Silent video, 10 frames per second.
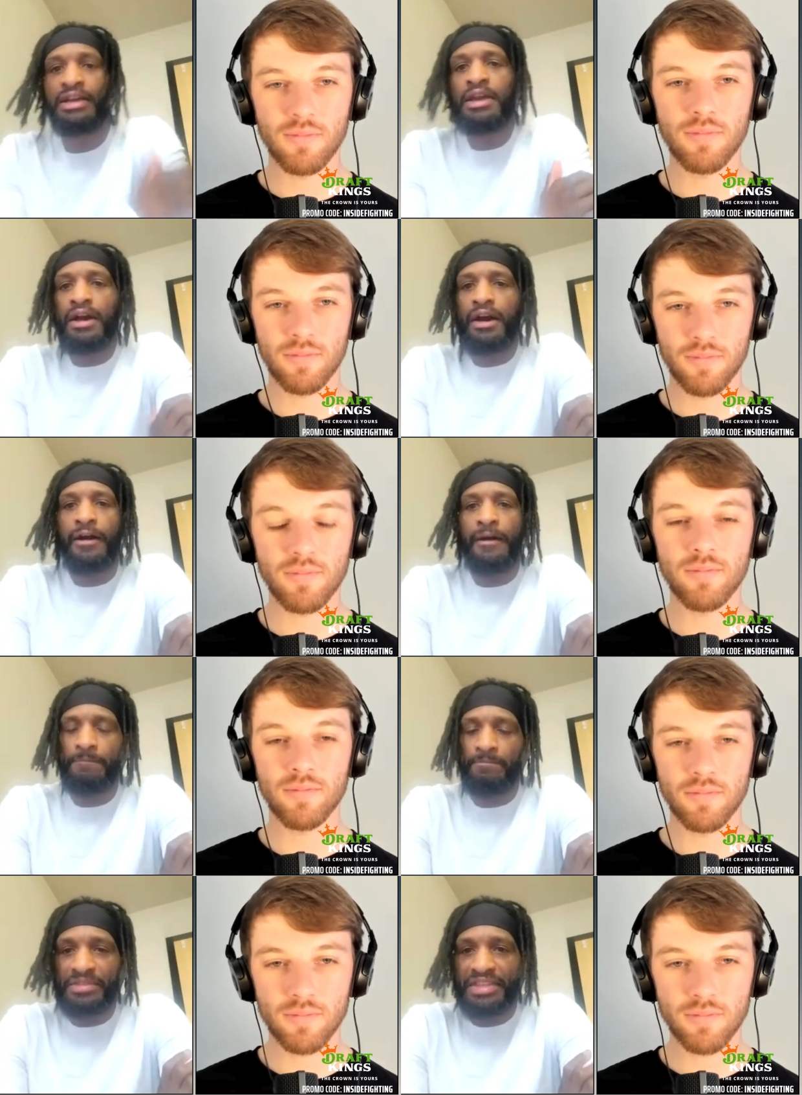Speaker 1: Um,
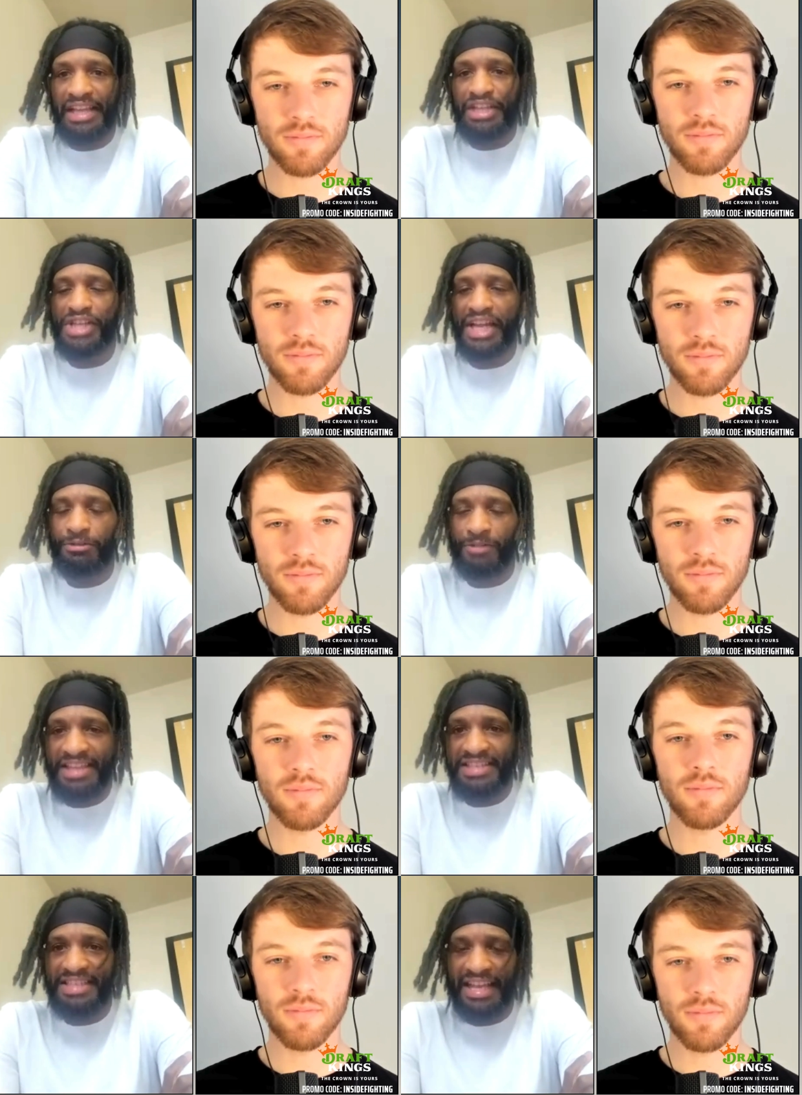getting a shot, the rankings,
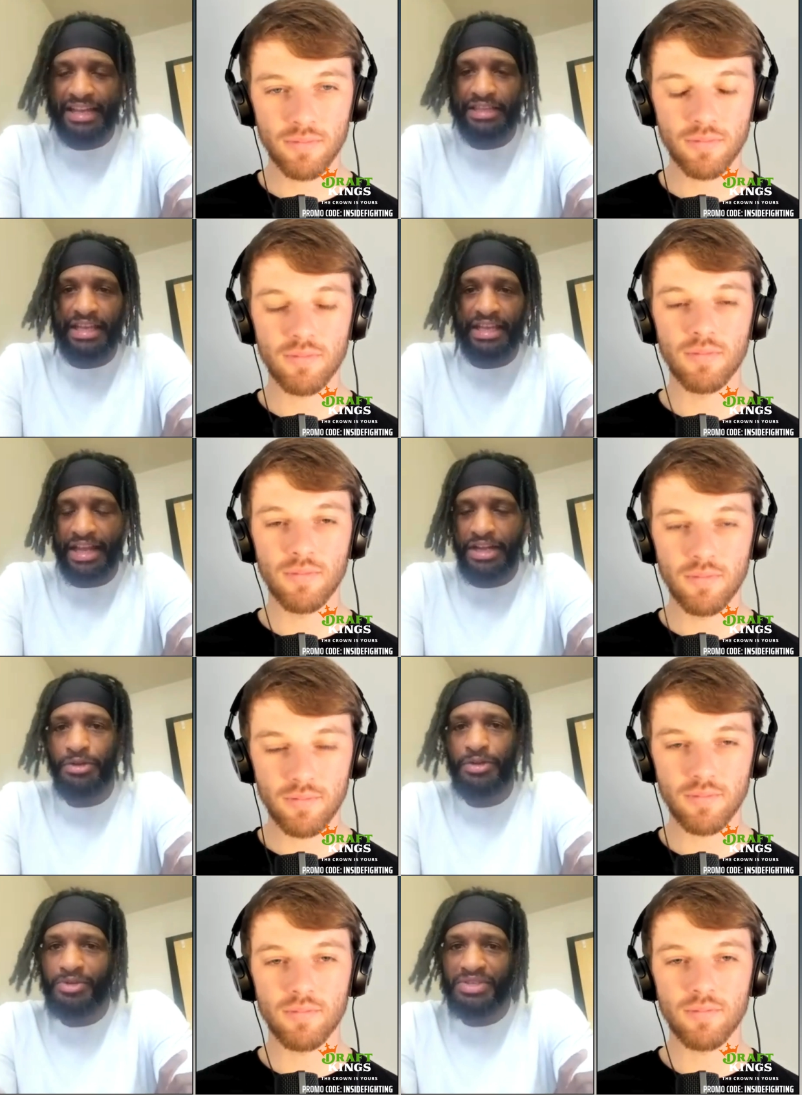that kind of thing. And I knew
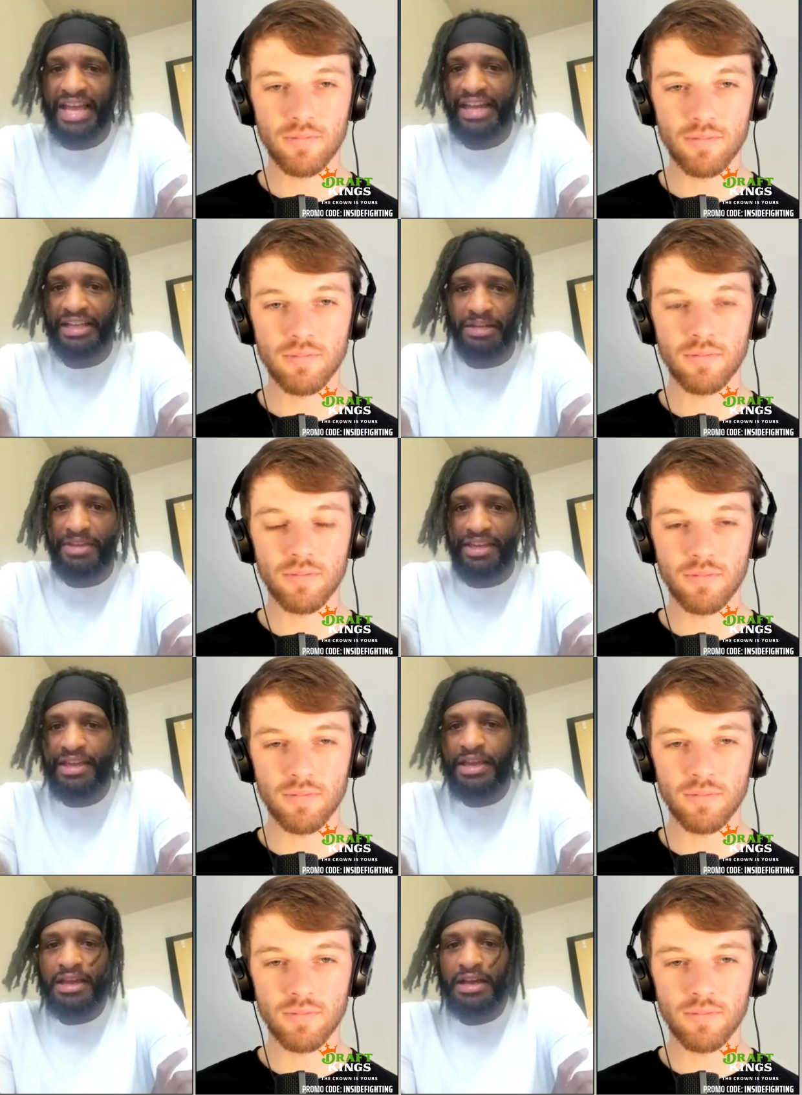he was kind of going to be
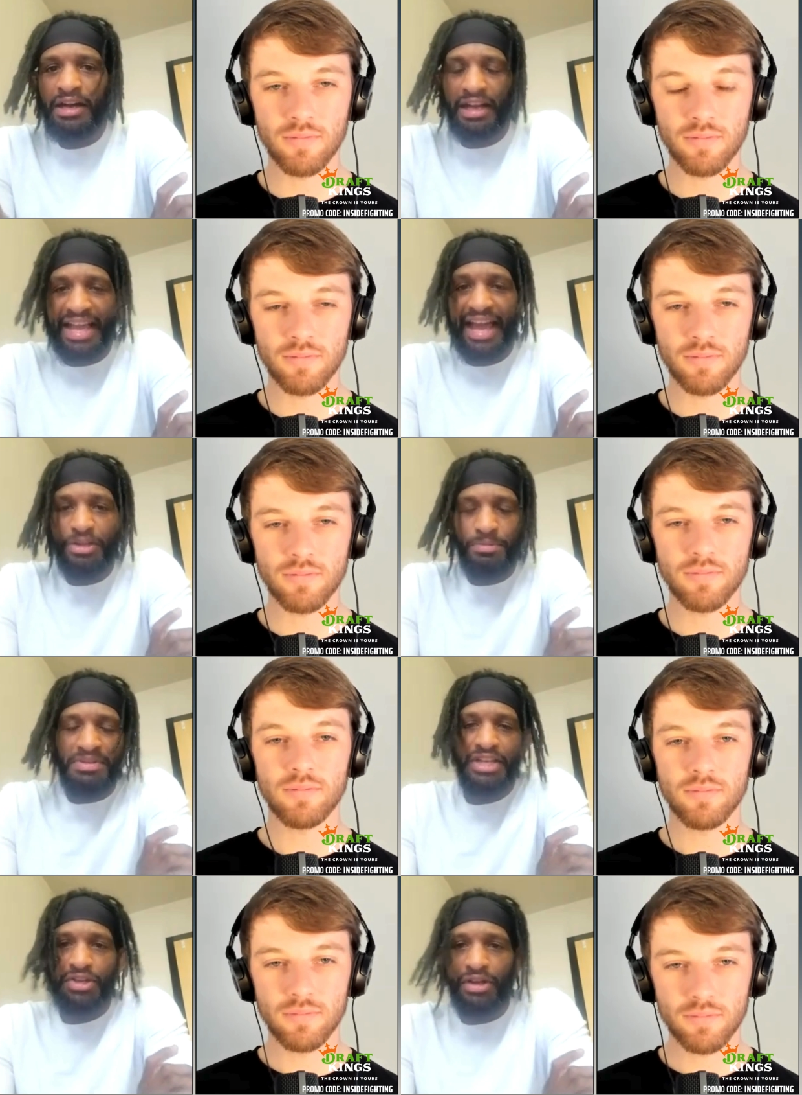uh, a guy that was
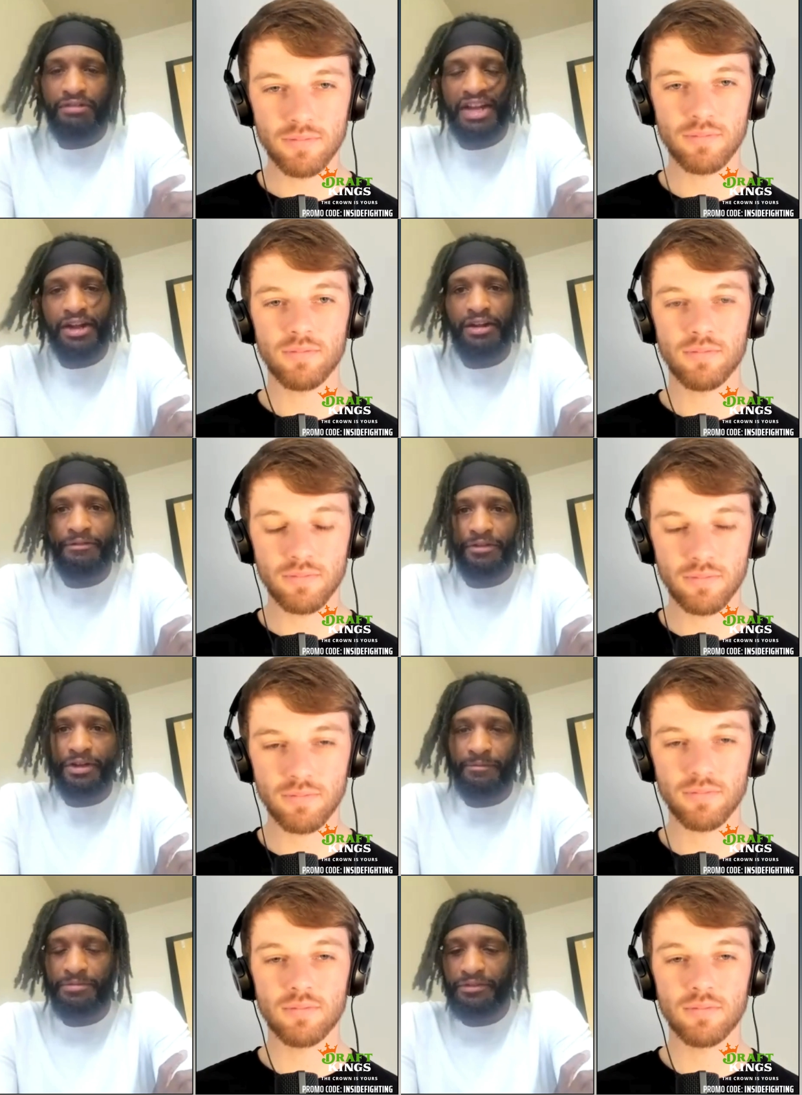potentially on the radar for
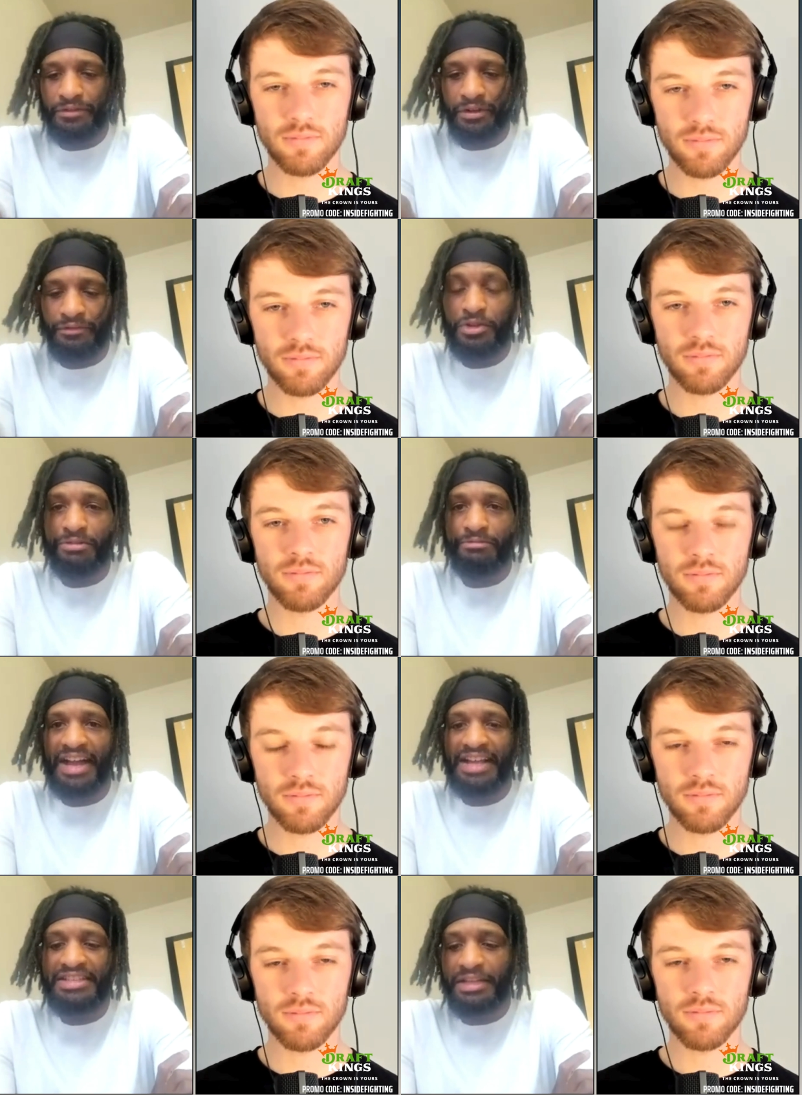for future
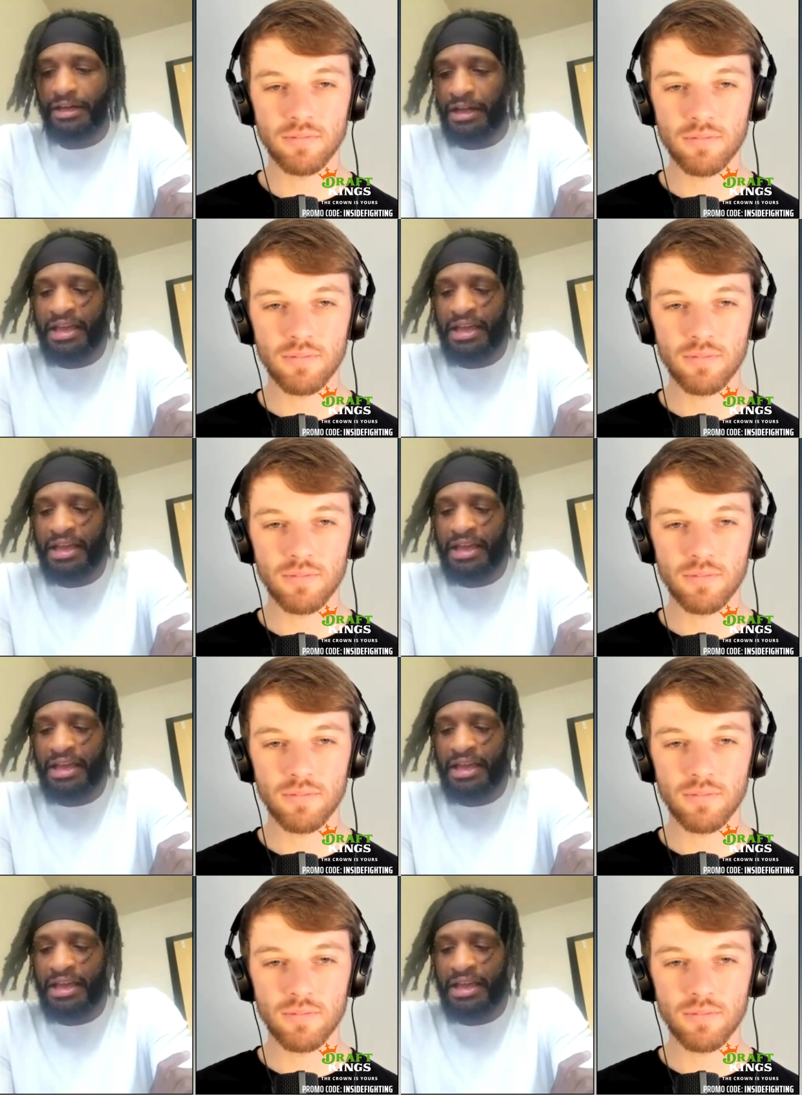fights. Uh,